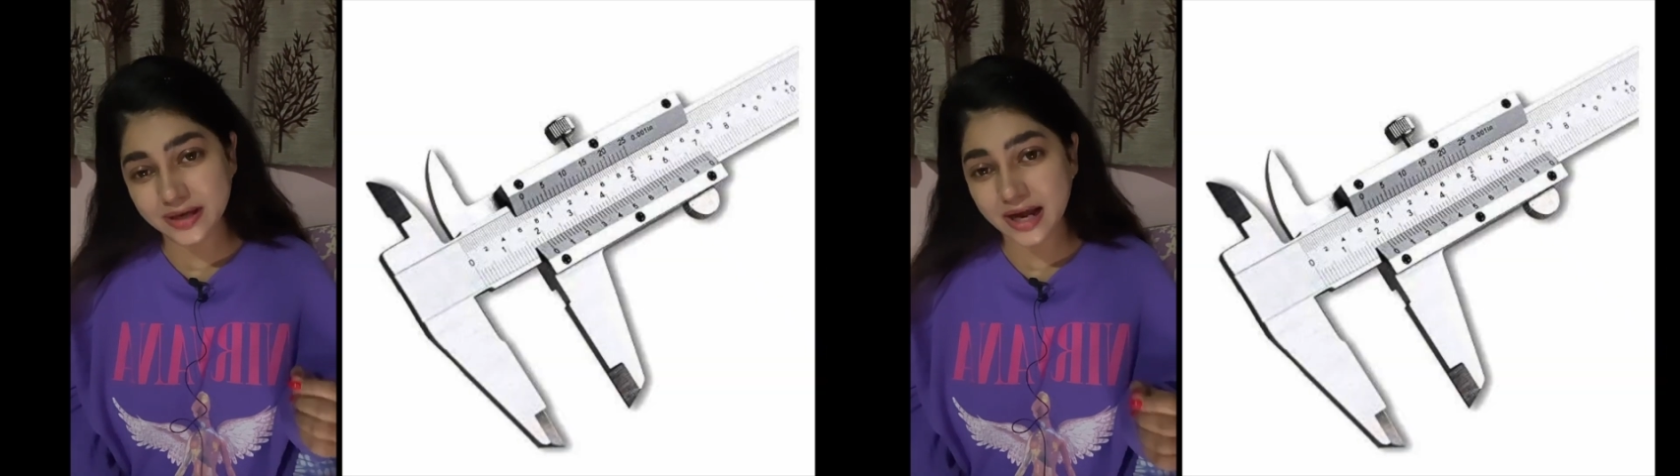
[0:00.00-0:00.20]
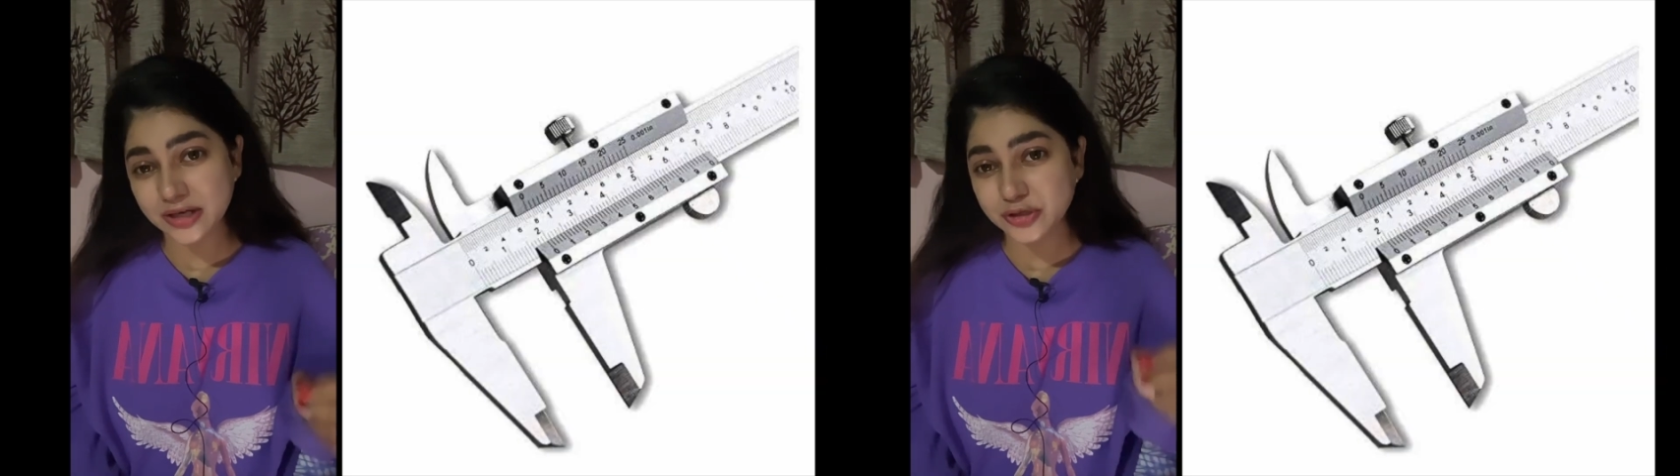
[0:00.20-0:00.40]

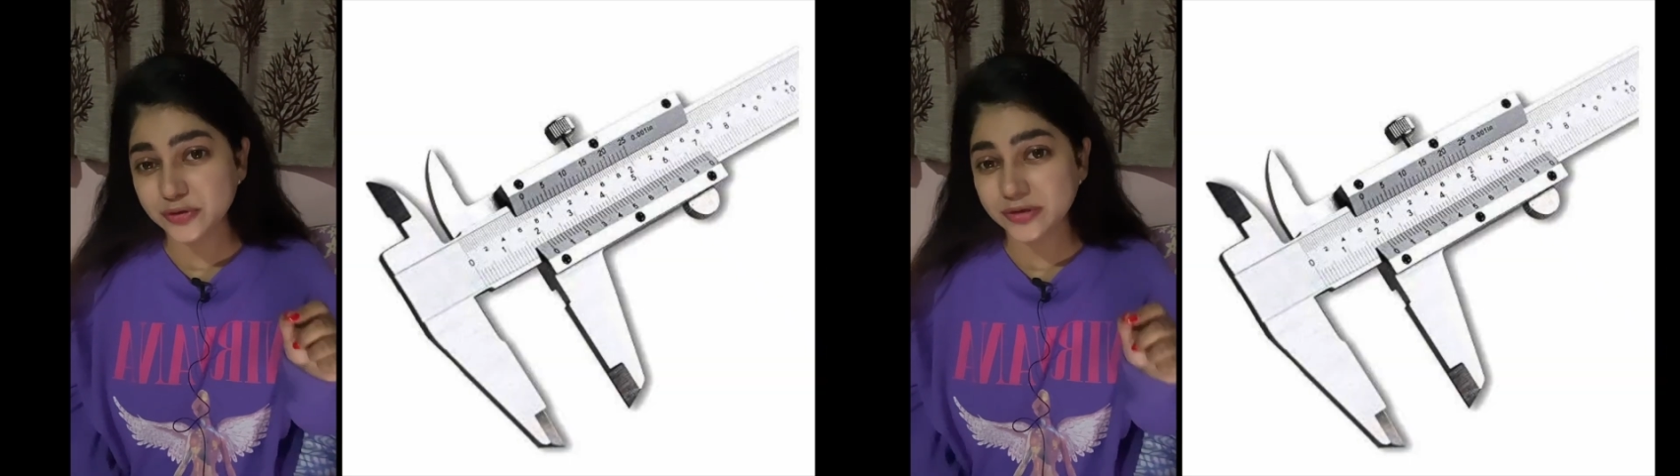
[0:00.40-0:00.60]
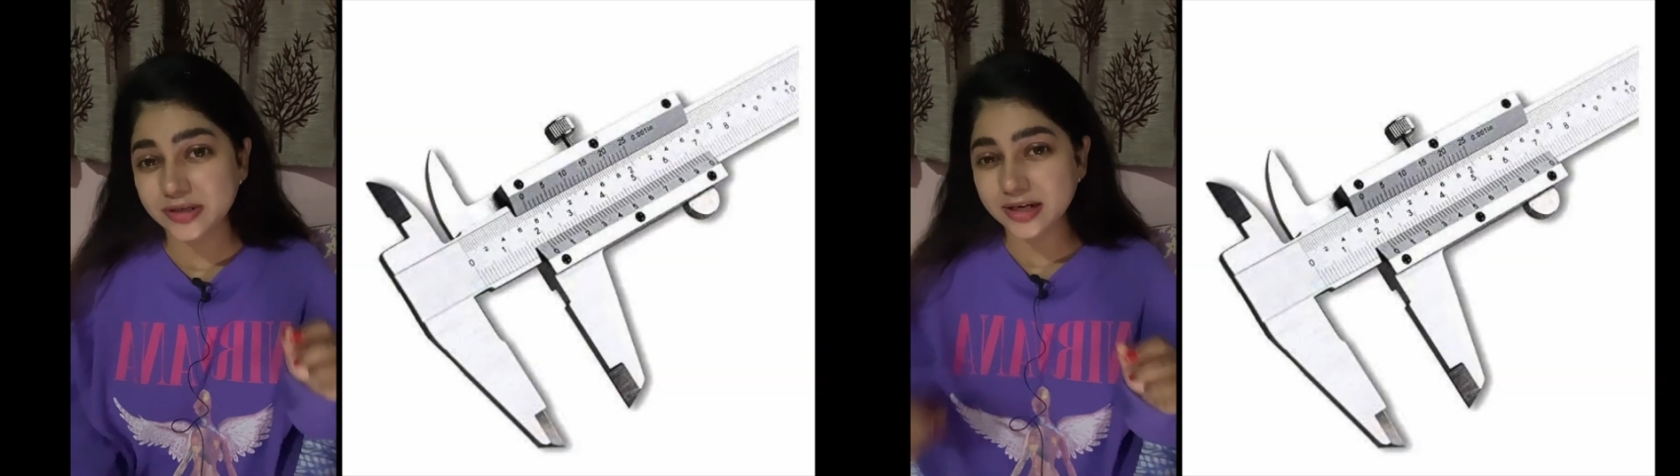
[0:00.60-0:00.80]
and to
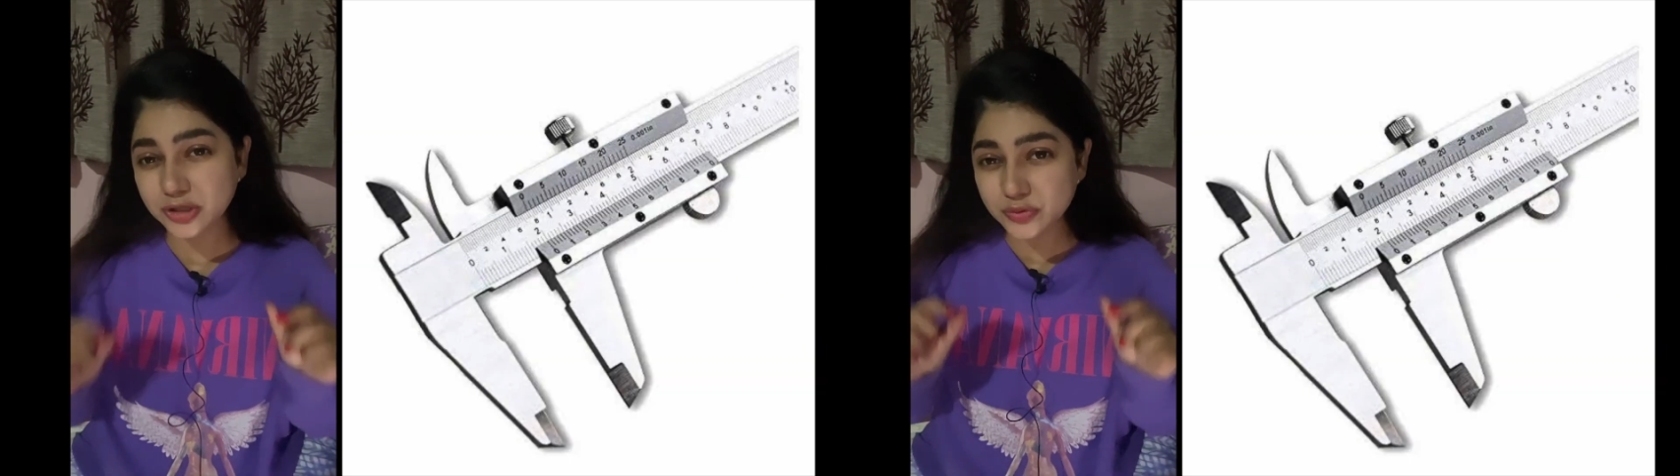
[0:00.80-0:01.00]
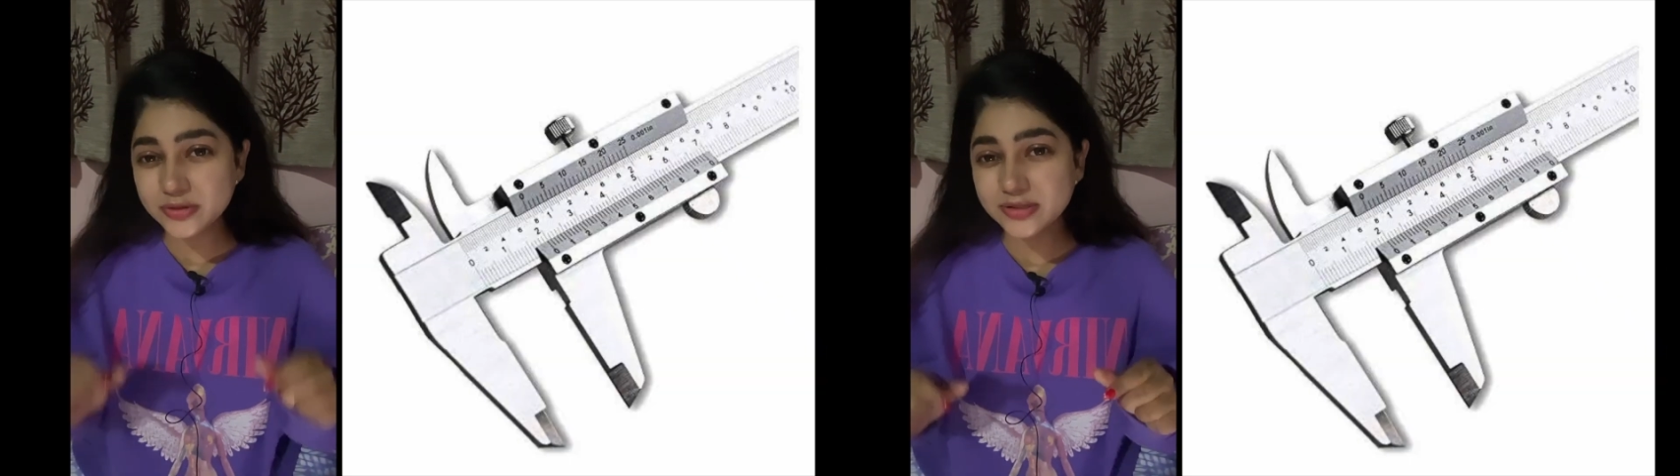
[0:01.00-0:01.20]
create
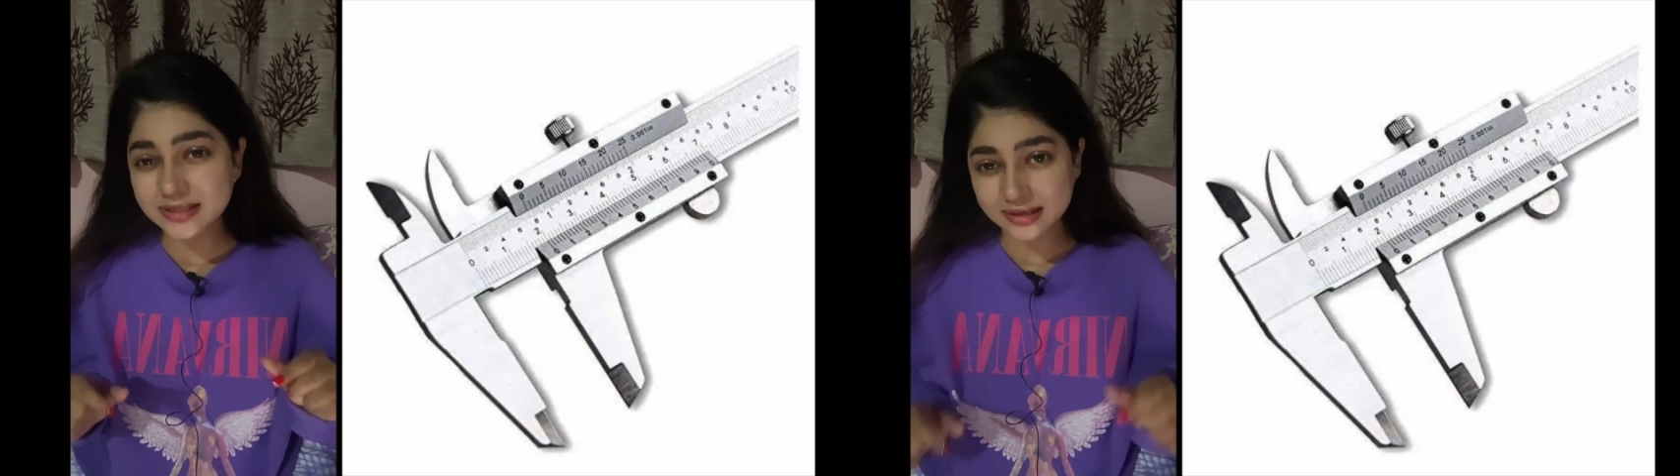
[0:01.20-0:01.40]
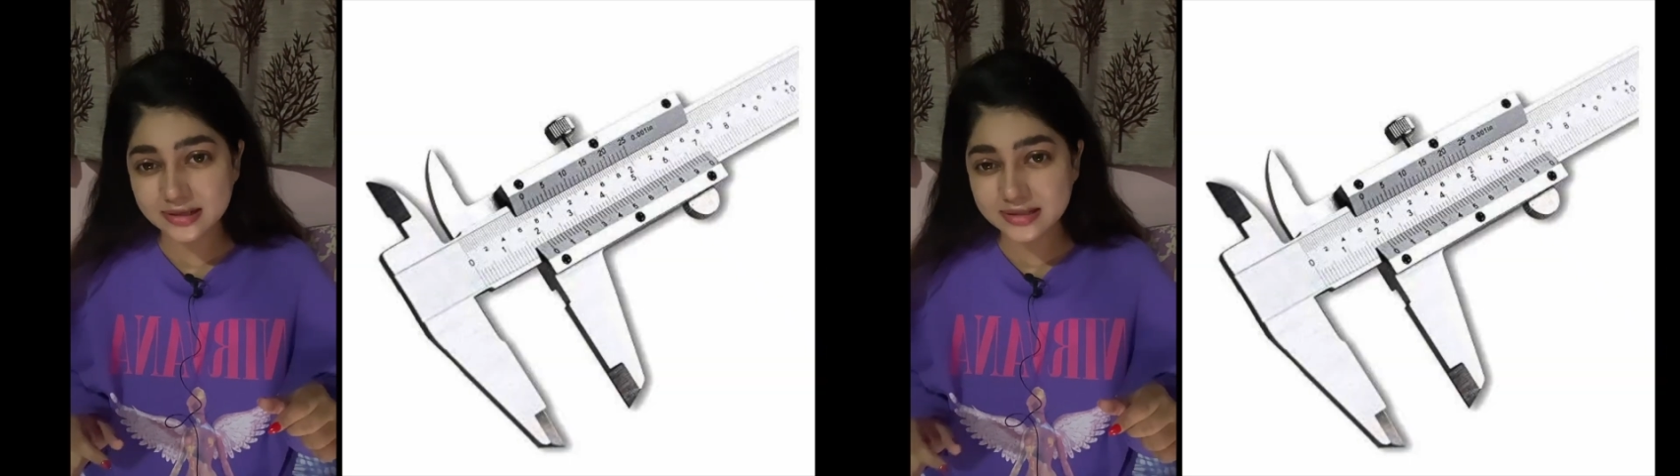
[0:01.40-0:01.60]
two
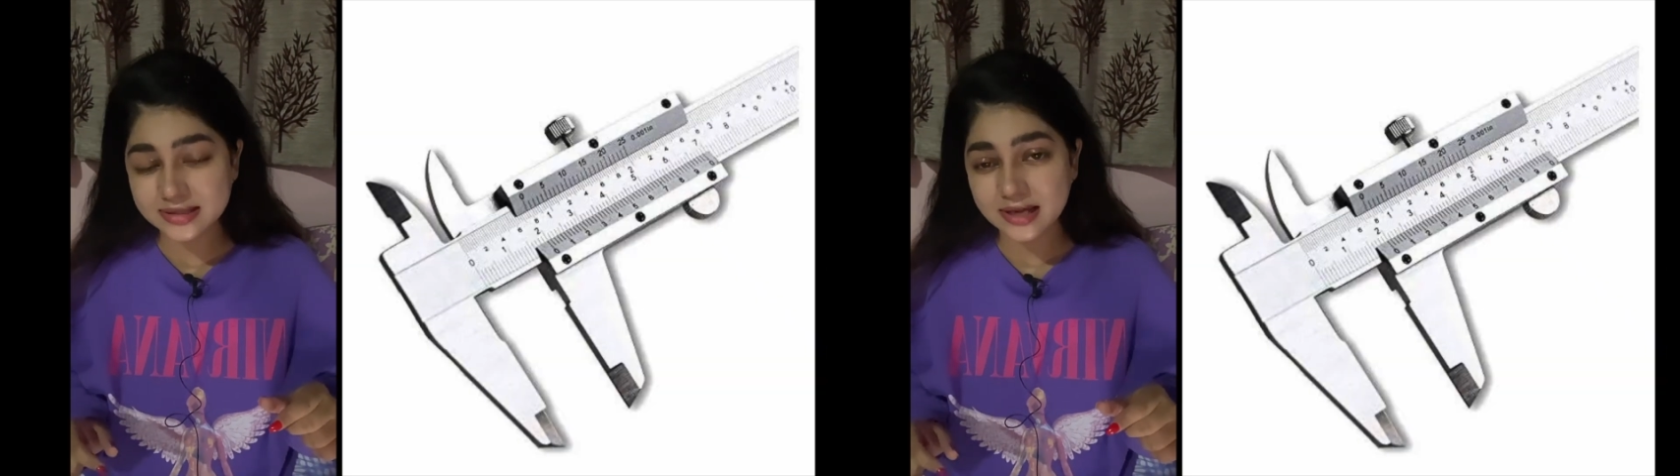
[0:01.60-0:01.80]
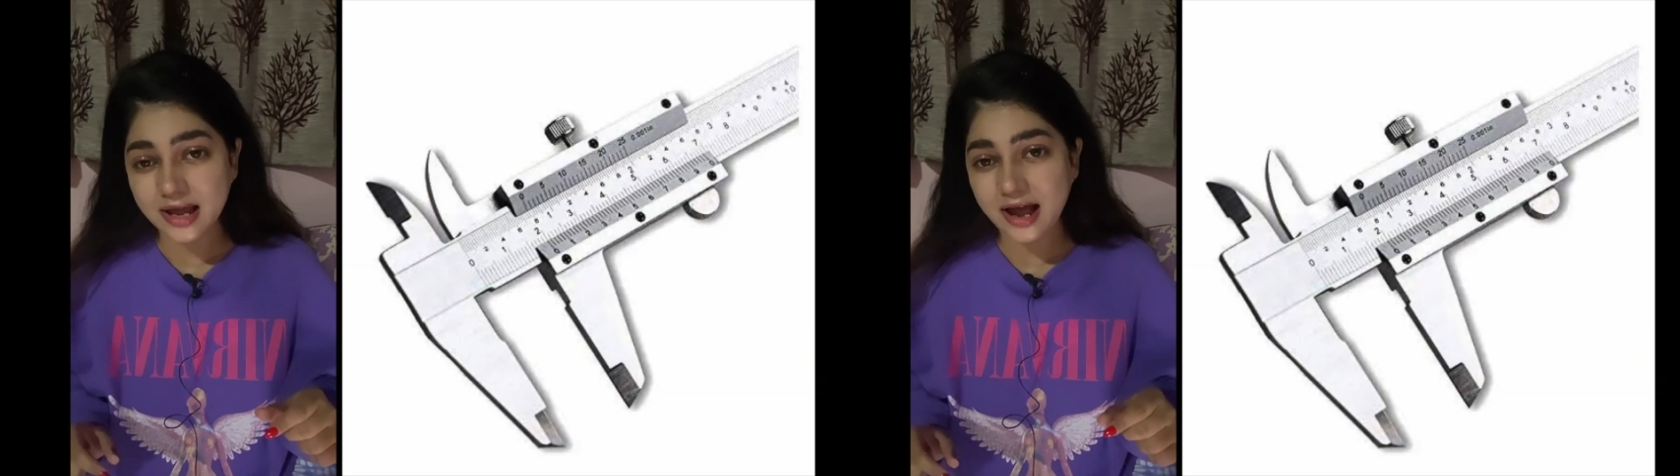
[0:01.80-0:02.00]
slits,
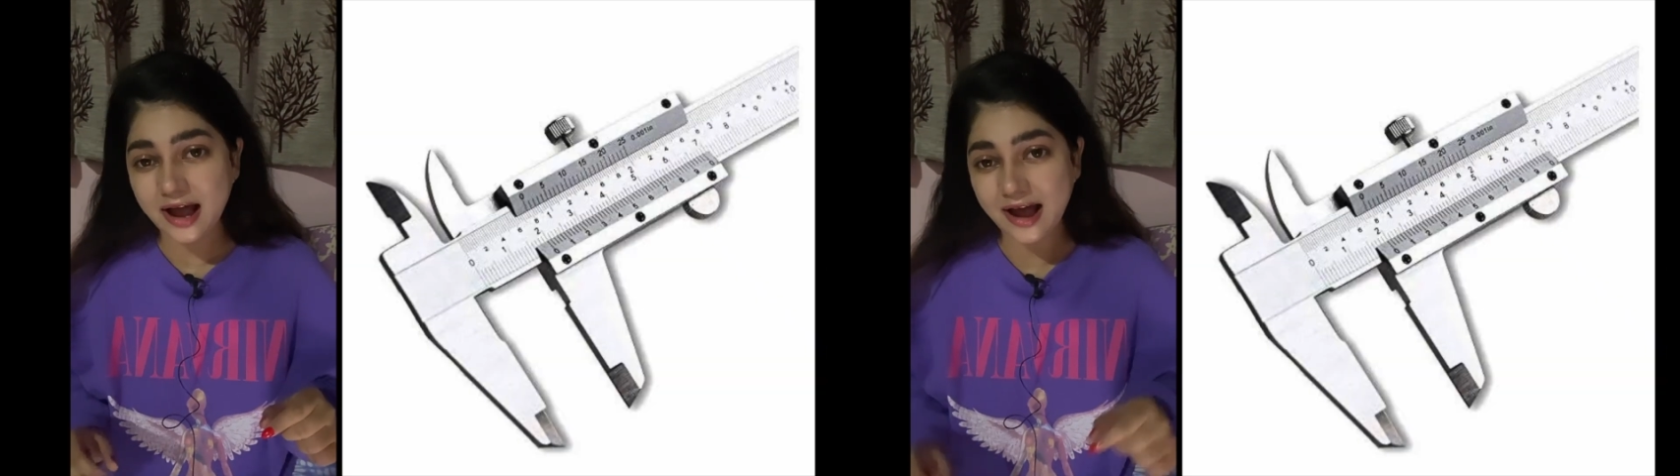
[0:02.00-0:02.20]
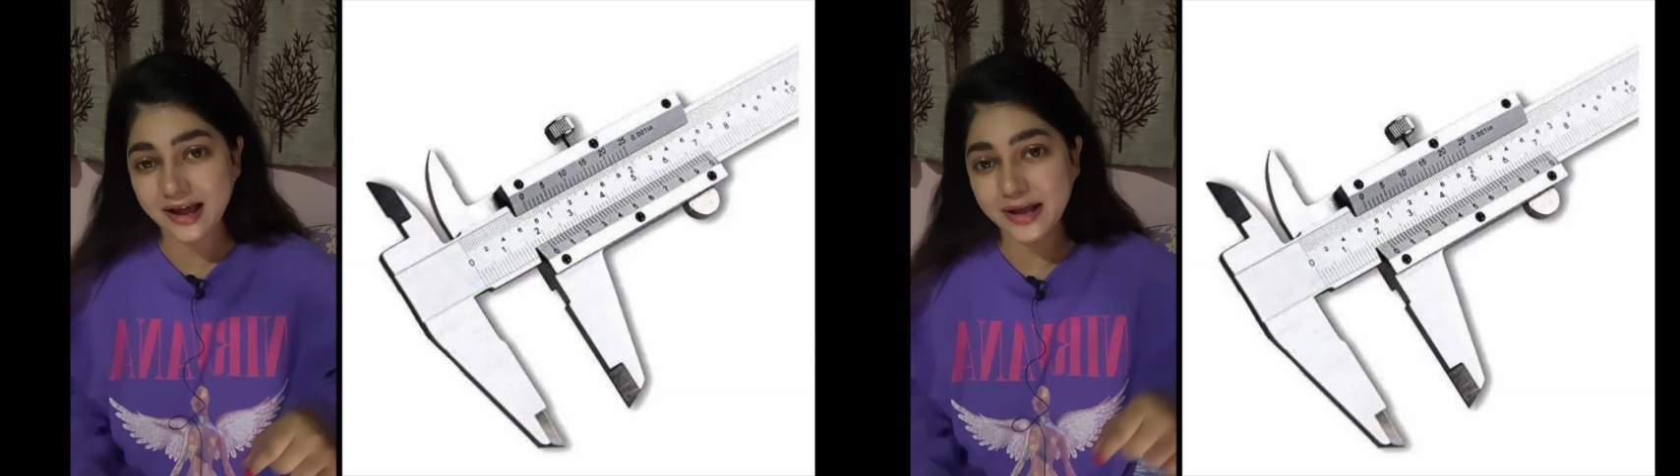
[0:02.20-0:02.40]

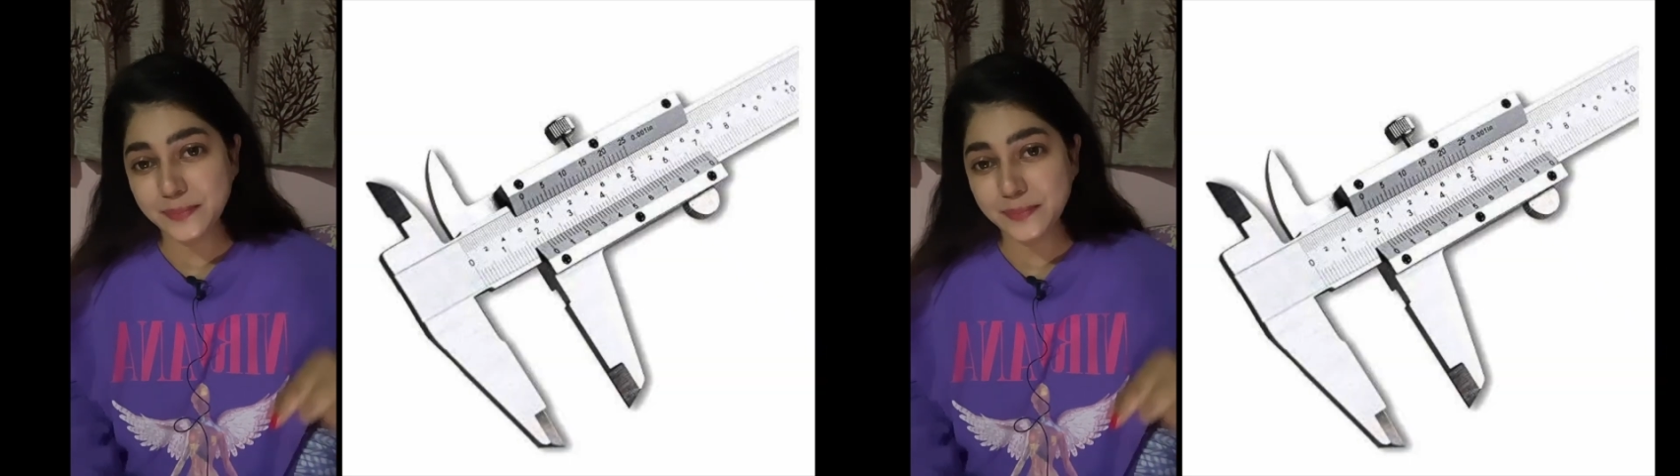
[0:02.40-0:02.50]
I